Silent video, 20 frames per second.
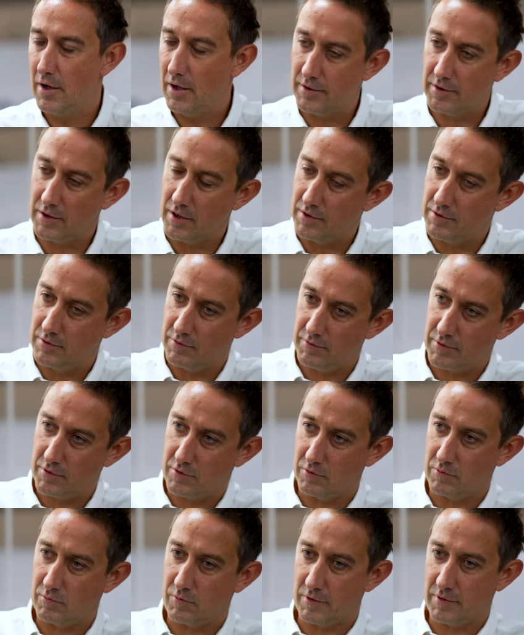And another
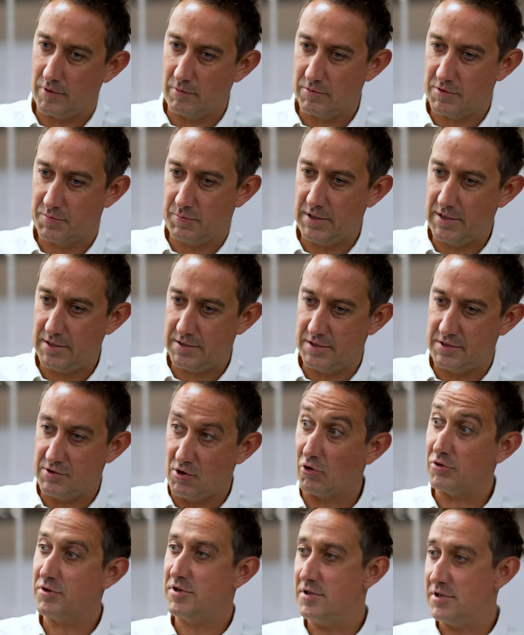good one that was pleasing
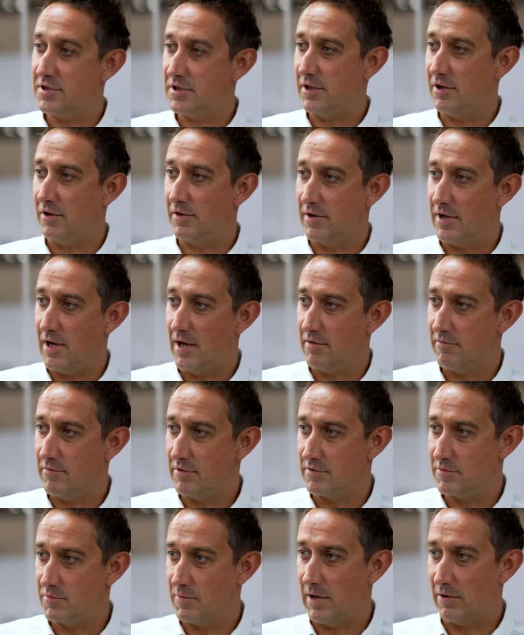not to see on there
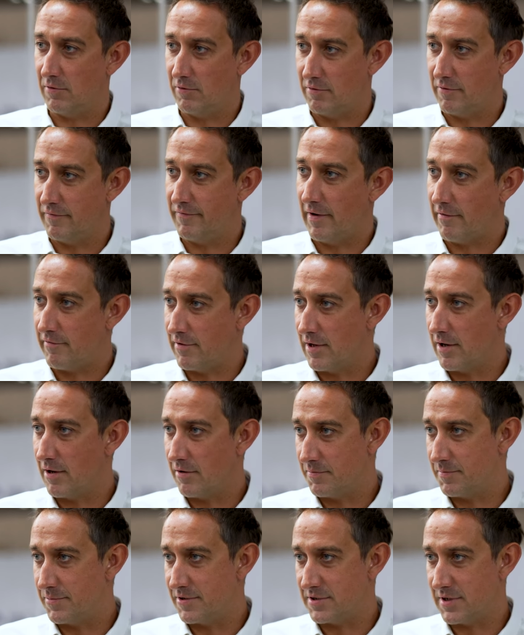as well, or a very
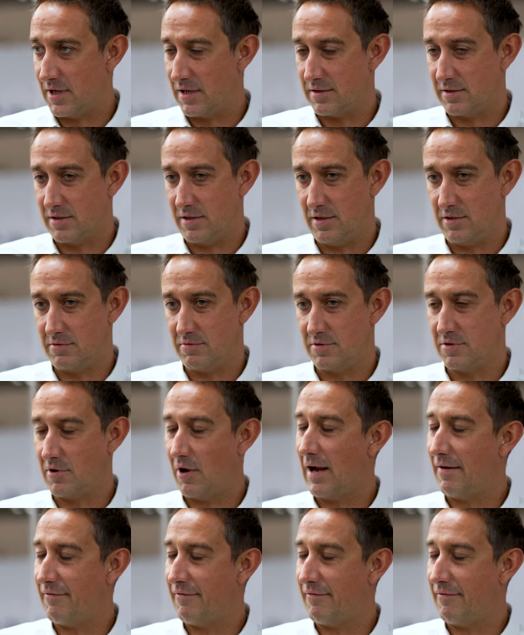low percentage, was not